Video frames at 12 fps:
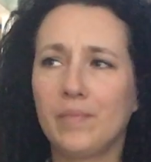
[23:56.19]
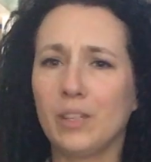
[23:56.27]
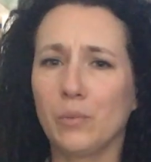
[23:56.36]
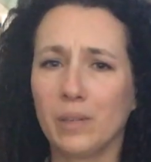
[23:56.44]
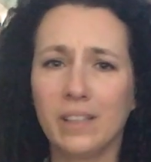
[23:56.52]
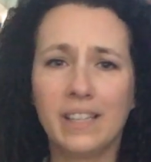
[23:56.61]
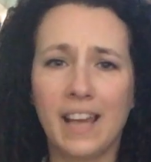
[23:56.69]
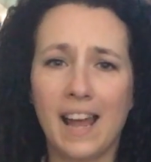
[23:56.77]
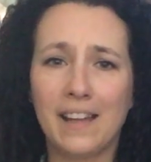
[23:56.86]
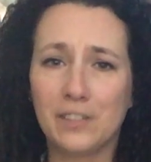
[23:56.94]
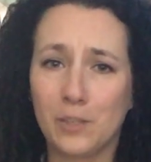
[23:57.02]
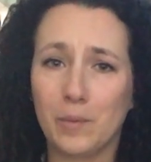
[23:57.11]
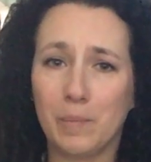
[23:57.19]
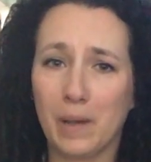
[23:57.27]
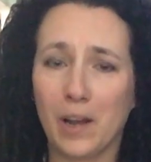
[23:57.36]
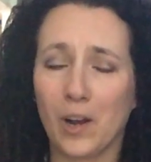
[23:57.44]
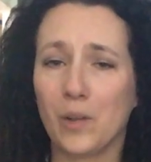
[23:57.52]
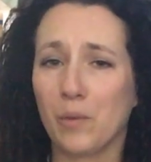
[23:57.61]
really has to be
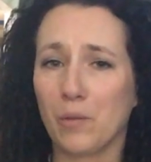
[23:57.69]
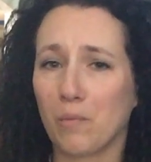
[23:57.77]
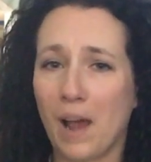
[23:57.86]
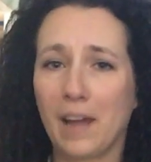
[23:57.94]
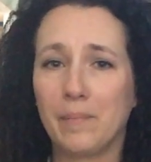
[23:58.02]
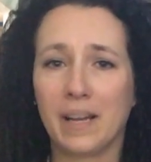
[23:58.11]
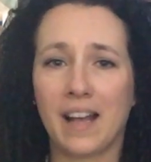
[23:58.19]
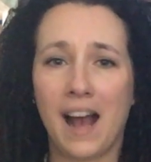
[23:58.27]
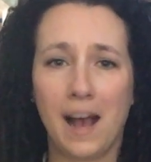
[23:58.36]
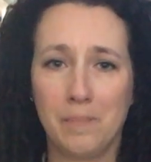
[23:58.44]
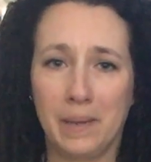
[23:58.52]
paired with Rhinebeck hot